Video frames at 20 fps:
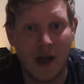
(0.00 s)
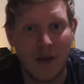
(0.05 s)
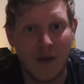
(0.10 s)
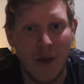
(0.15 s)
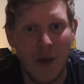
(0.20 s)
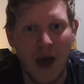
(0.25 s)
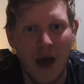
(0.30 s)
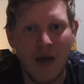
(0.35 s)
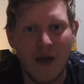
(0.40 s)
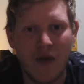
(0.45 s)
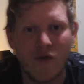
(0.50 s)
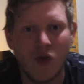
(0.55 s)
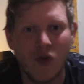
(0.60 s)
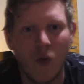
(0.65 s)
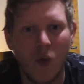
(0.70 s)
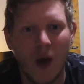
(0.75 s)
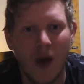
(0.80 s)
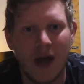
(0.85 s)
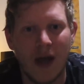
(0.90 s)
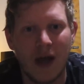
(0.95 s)
paved the
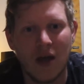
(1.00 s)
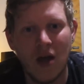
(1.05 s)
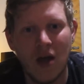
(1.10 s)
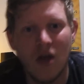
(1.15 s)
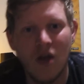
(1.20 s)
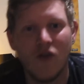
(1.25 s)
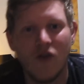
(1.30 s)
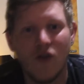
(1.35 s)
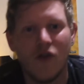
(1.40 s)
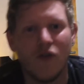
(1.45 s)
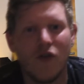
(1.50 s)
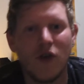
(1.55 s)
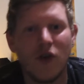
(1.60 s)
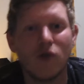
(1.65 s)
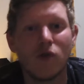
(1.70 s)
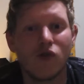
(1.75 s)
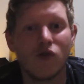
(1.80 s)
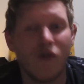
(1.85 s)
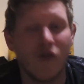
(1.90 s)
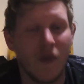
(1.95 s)
way for the
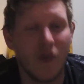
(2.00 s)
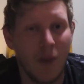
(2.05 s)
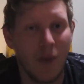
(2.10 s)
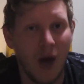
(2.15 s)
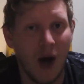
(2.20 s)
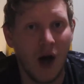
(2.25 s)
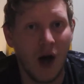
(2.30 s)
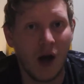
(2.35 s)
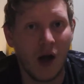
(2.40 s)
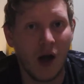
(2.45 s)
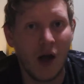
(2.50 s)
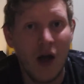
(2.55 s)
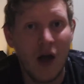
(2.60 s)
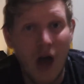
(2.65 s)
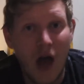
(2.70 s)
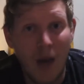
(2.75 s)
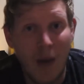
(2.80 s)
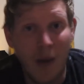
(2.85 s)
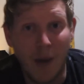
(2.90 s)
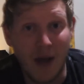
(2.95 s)
future of the park, and
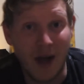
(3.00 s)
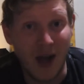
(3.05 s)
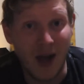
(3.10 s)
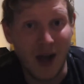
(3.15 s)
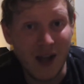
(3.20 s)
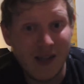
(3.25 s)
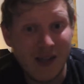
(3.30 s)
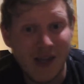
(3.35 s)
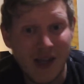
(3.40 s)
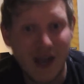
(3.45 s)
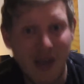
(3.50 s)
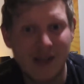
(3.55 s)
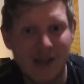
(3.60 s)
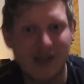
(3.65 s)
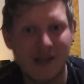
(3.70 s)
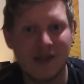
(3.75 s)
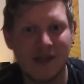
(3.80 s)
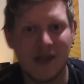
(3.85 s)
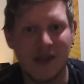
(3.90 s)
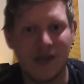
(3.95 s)
by
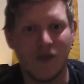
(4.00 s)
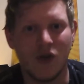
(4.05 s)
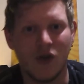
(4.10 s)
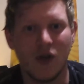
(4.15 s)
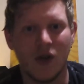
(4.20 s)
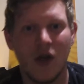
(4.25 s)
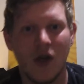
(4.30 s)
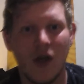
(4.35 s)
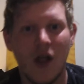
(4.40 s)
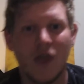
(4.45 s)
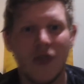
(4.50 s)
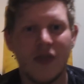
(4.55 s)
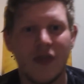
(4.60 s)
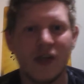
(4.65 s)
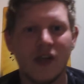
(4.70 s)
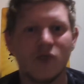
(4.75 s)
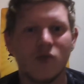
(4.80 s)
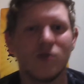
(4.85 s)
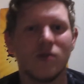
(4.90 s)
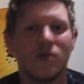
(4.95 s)
1987 things
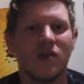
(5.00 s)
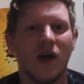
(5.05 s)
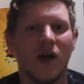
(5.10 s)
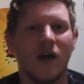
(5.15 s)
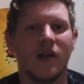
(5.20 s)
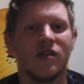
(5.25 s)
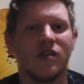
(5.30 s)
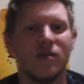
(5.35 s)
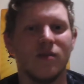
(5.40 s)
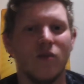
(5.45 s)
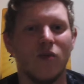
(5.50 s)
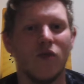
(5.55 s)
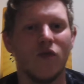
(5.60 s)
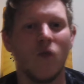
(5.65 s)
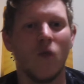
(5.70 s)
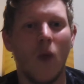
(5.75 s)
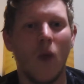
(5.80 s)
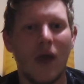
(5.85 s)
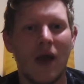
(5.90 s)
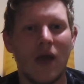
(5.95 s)
were starting to move
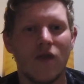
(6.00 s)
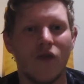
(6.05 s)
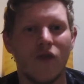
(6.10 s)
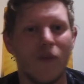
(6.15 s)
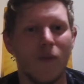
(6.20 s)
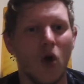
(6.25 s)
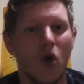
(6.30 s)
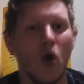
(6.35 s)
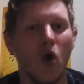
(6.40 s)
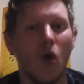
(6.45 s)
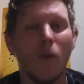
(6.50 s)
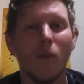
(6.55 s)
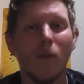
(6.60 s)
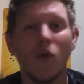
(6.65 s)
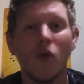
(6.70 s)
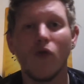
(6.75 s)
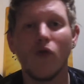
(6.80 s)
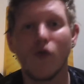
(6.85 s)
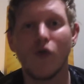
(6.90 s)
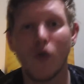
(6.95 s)
away from the humble
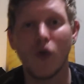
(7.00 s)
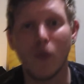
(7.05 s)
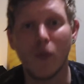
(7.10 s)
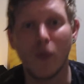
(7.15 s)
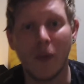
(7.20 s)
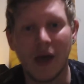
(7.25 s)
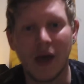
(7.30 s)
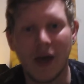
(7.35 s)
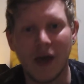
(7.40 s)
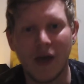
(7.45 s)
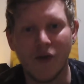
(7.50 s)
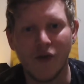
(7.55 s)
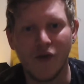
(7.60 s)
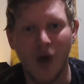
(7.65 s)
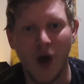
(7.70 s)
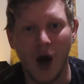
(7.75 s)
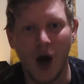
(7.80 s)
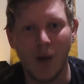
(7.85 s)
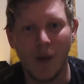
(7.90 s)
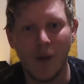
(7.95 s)
fruit-picking
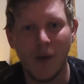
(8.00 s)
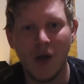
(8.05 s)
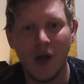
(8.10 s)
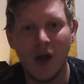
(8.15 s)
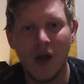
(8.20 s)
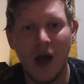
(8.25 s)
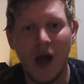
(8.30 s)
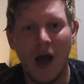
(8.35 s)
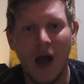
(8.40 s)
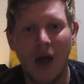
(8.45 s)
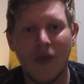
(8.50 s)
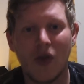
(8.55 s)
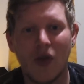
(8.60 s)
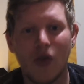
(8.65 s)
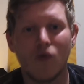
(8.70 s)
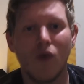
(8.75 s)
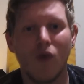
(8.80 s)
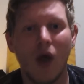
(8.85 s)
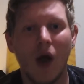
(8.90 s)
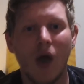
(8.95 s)
farm, and the
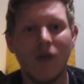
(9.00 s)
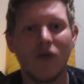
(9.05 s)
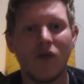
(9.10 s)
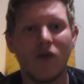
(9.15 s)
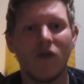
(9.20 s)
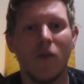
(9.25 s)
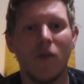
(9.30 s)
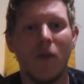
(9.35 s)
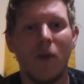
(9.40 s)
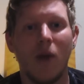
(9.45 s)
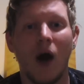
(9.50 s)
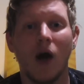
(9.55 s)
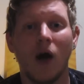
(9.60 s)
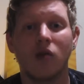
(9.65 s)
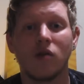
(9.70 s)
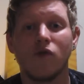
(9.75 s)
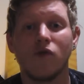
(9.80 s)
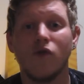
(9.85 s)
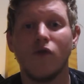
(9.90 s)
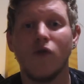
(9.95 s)
arrival of the park's
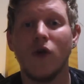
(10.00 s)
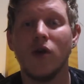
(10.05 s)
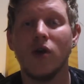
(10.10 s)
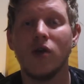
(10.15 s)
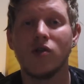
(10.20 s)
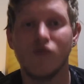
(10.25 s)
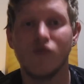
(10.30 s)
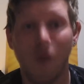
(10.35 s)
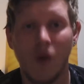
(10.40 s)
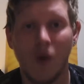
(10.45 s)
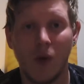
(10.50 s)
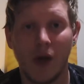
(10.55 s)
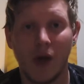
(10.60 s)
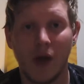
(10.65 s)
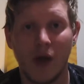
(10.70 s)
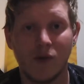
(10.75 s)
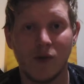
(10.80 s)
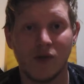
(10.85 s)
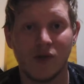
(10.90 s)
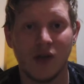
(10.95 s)
first roller
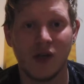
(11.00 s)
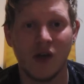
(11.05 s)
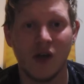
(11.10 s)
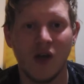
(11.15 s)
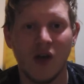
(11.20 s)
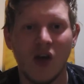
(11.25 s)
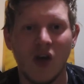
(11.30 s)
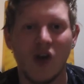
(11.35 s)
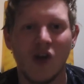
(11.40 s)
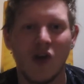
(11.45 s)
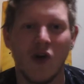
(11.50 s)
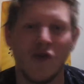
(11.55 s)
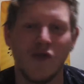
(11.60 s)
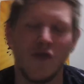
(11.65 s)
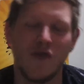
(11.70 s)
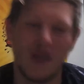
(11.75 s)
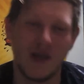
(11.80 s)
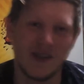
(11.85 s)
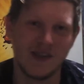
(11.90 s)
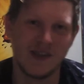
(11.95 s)
coaster got
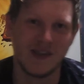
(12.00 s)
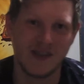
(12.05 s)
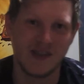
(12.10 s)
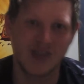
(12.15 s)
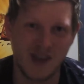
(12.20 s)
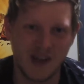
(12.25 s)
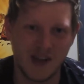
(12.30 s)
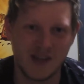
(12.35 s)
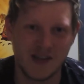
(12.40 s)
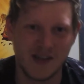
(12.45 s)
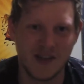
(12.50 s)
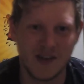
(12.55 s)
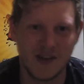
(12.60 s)
fans excited.